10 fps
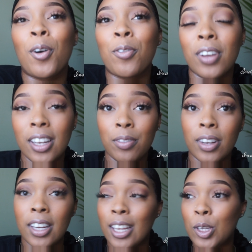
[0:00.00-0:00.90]

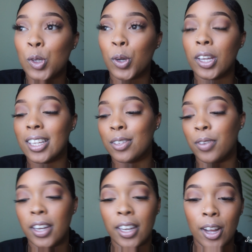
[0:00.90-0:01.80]
really enjoyed this
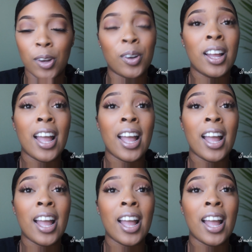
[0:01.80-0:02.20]
video.